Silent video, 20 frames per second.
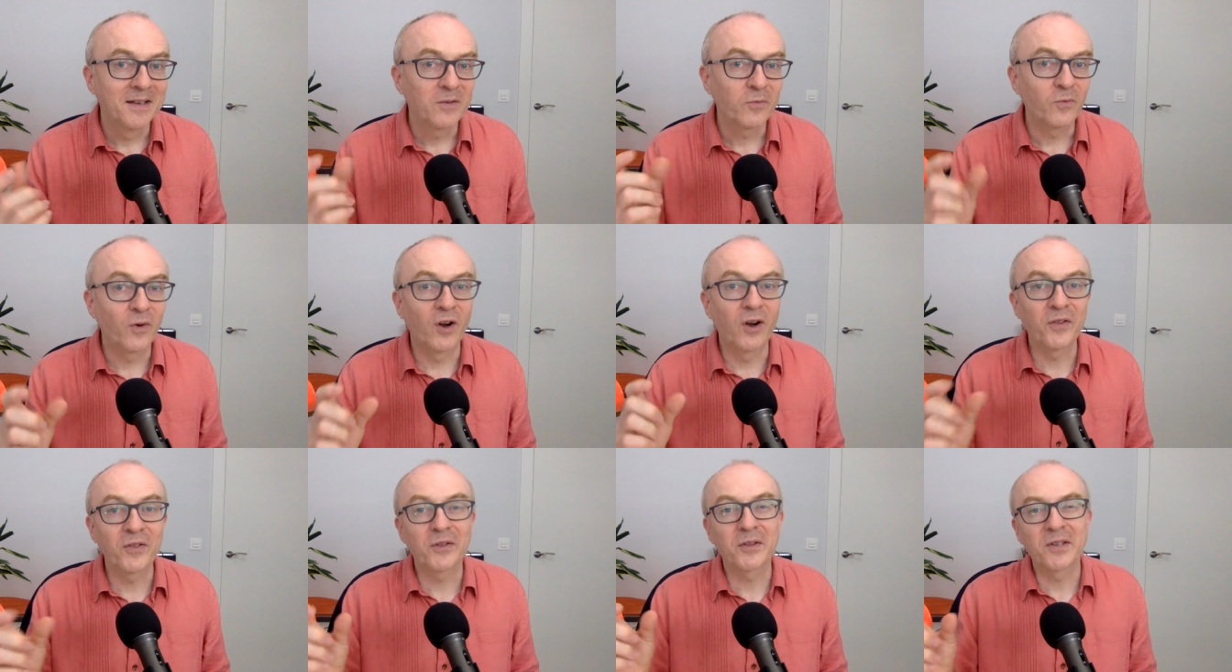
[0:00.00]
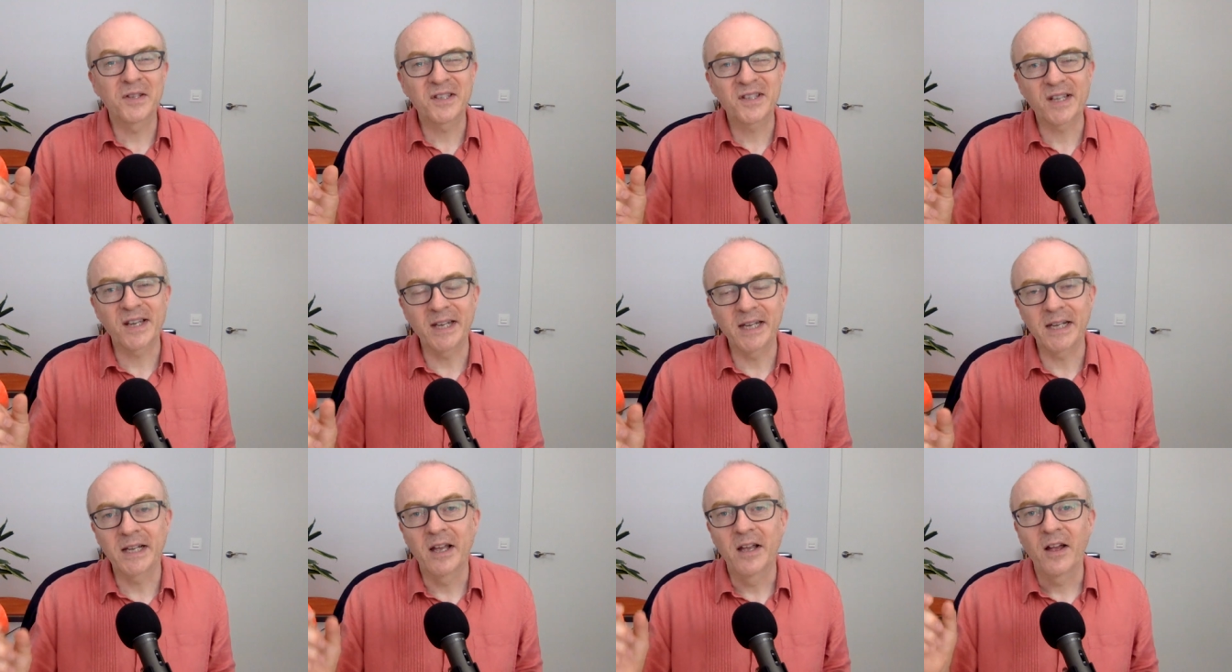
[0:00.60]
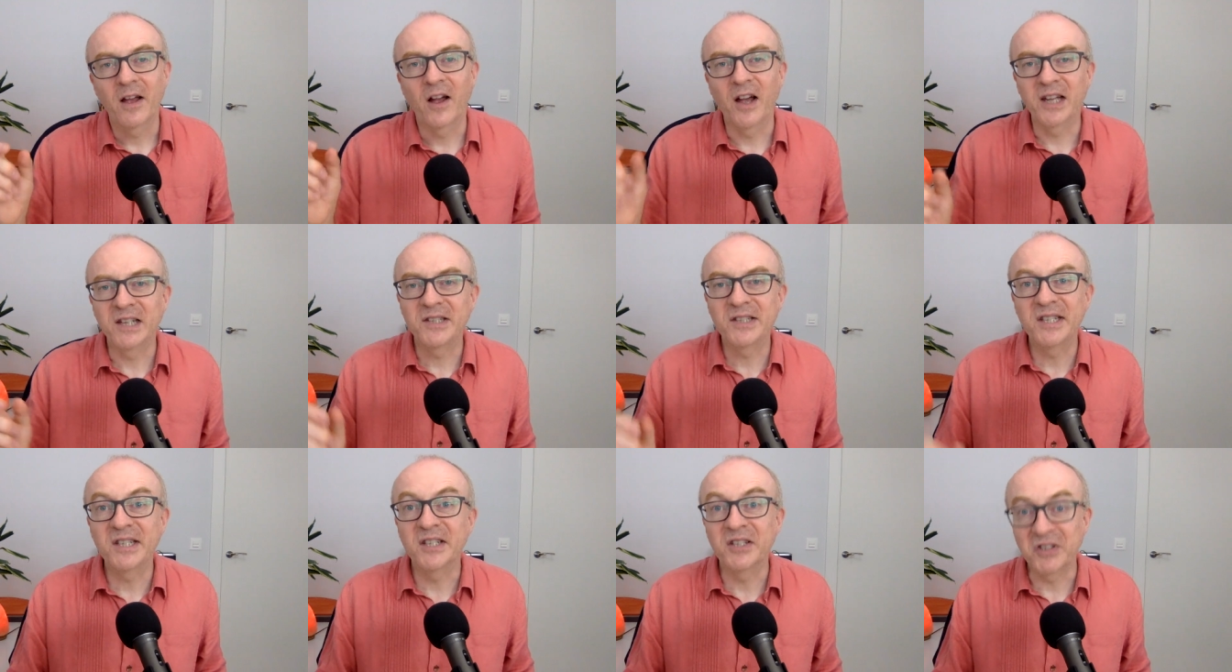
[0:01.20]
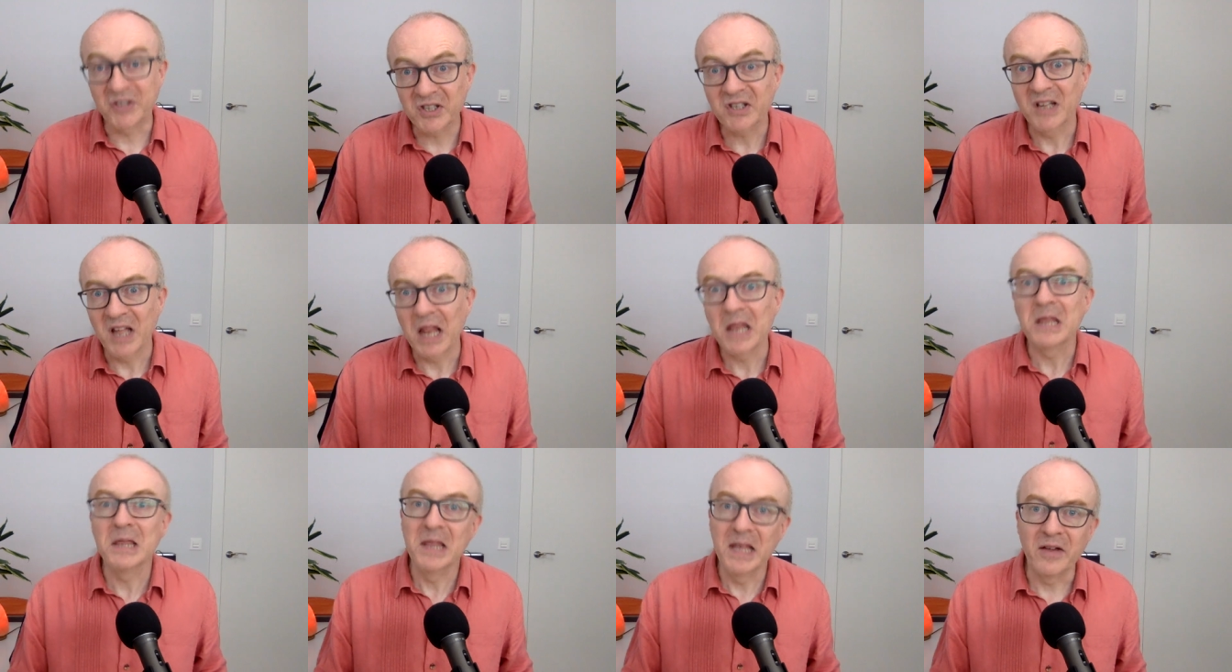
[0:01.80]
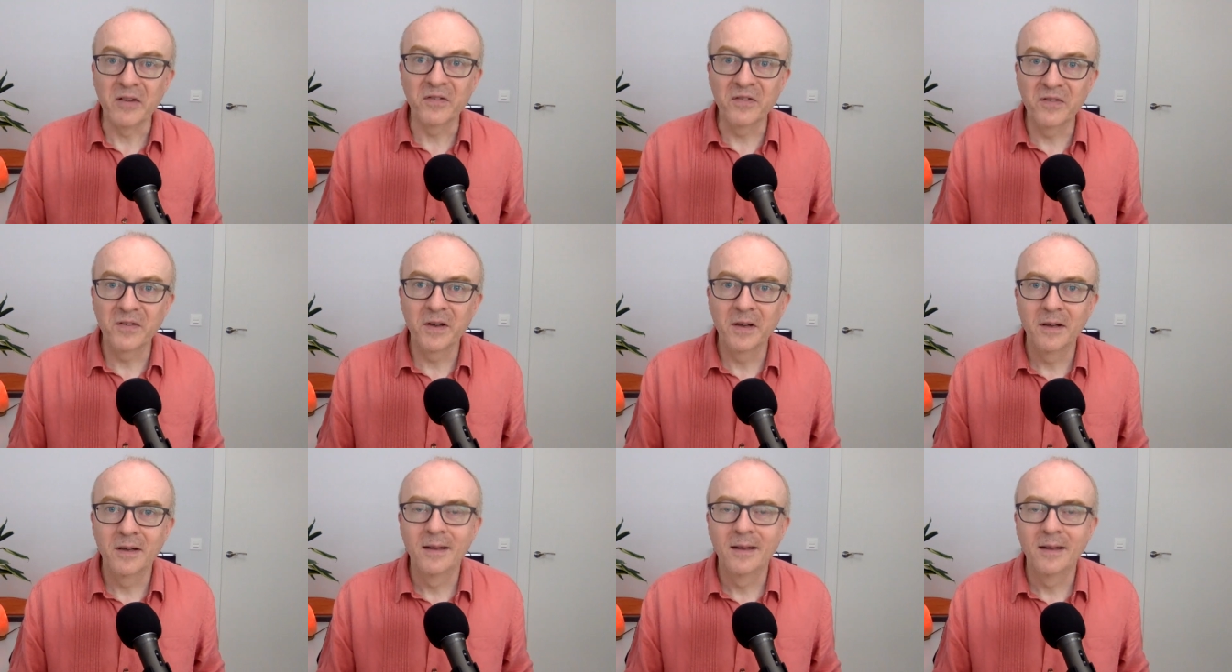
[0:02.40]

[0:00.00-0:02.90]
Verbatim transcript: Rather than saying I didn't live,